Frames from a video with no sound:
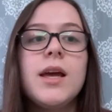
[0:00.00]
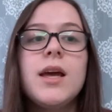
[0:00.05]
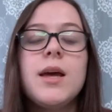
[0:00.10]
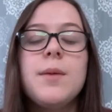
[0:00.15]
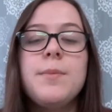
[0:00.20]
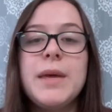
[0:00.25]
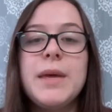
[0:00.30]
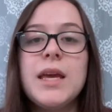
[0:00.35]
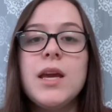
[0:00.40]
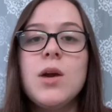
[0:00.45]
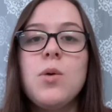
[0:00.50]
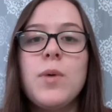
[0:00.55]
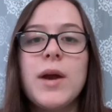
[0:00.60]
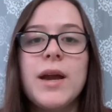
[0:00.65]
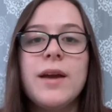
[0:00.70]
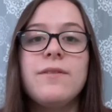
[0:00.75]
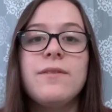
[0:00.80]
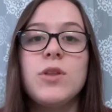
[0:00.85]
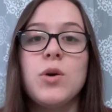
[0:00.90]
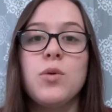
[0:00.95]
Being aware
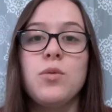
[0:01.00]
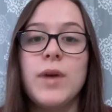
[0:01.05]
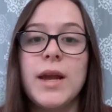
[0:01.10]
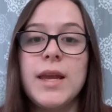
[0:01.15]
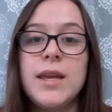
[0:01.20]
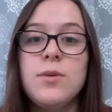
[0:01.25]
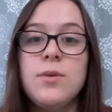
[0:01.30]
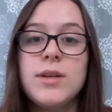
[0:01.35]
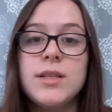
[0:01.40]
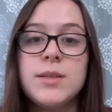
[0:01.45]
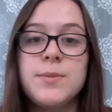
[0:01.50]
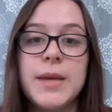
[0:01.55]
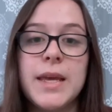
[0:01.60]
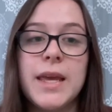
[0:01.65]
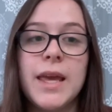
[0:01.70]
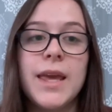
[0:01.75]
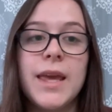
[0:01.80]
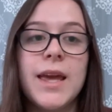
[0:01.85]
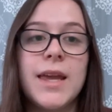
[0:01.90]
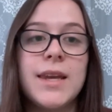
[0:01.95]
of the rate you are
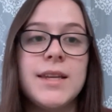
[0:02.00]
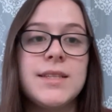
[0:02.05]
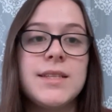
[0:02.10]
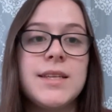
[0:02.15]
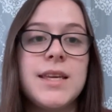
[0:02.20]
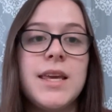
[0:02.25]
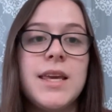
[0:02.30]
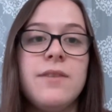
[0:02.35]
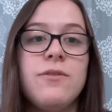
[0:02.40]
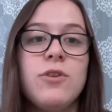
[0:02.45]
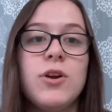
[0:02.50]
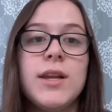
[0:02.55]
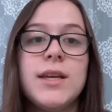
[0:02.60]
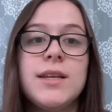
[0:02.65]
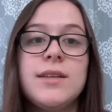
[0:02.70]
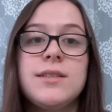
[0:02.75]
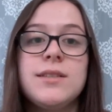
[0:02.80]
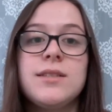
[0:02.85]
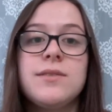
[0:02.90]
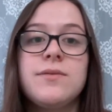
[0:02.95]
speaking at is key for an
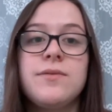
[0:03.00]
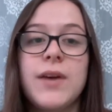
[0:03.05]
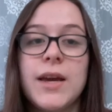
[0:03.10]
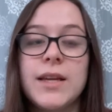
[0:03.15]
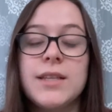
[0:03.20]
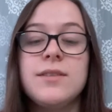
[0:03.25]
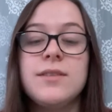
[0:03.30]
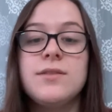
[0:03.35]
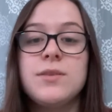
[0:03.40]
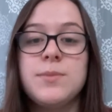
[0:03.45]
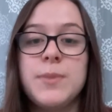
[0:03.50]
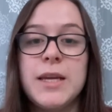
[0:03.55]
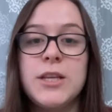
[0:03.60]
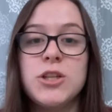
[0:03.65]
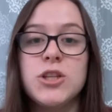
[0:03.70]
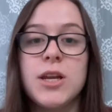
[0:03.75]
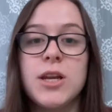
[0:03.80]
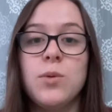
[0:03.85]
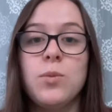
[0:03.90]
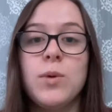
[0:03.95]
effective speech,
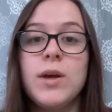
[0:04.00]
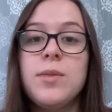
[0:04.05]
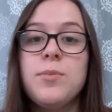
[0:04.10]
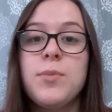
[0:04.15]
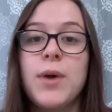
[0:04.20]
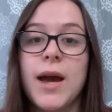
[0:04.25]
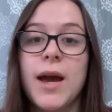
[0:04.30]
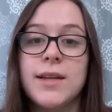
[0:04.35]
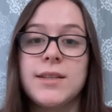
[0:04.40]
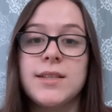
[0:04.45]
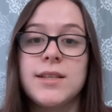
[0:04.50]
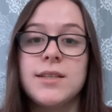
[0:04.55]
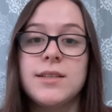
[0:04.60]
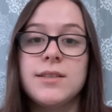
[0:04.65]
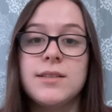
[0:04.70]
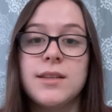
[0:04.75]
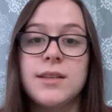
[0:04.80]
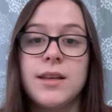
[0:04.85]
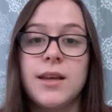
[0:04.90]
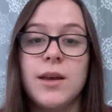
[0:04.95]
and with practice,
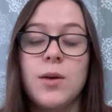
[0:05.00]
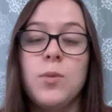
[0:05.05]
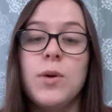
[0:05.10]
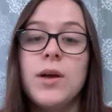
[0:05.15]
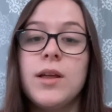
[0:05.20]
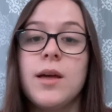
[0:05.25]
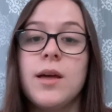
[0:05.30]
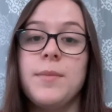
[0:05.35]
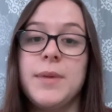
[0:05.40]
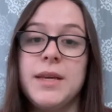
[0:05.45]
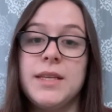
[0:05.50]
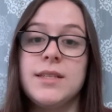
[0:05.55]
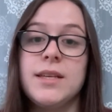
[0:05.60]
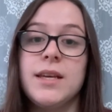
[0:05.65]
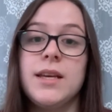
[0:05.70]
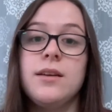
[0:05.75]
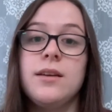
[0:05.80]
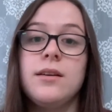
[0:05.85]
it will come easy.